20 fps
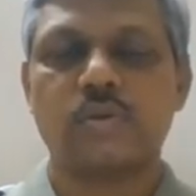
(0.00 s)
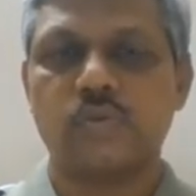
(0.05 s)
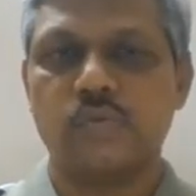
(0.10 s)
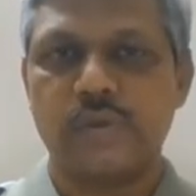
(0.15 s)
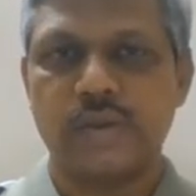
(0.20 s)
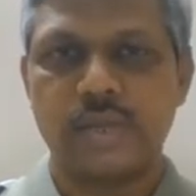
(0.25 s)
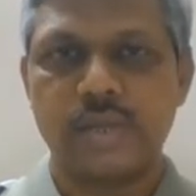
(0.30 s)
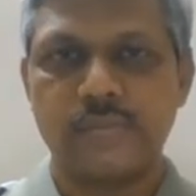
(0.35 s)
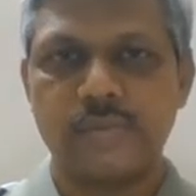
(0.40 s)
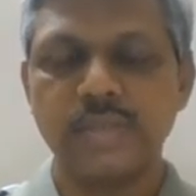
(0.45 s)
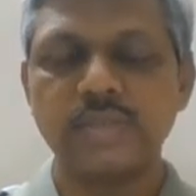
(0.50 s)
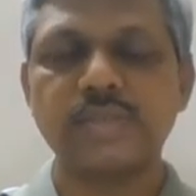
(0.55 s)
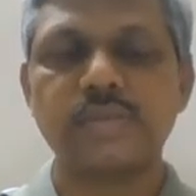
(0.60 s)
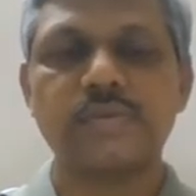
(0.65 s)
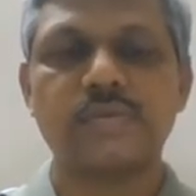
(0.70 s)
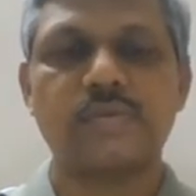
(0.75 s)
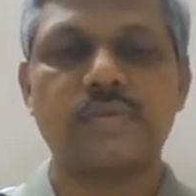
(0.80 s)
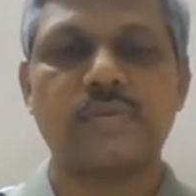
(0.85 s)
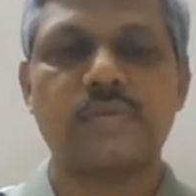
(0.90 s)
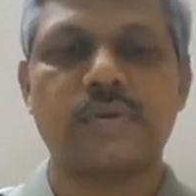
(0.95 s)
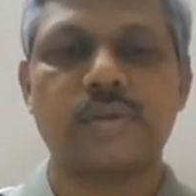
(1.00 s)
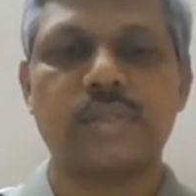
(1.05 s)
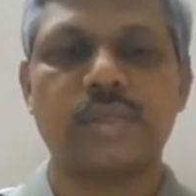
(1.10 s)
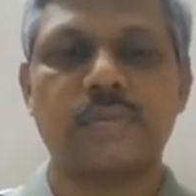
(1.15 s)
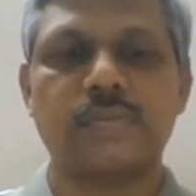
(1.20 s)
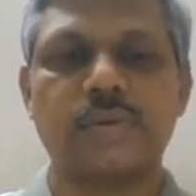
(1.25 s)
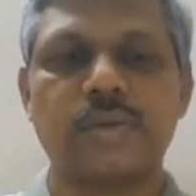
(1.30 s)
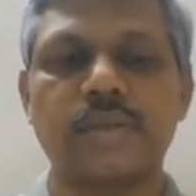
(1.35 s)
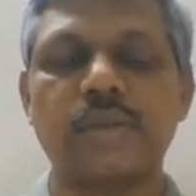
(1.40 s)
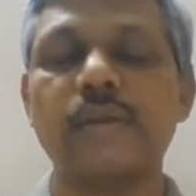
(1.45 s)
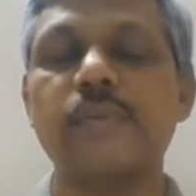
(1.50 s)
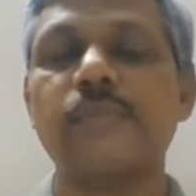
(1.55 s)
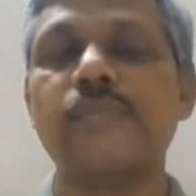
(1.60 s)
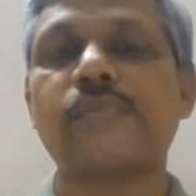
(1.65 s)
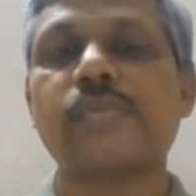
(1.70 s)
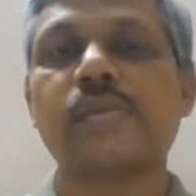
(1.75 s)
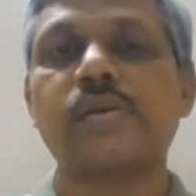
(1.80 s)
two variables for that matter.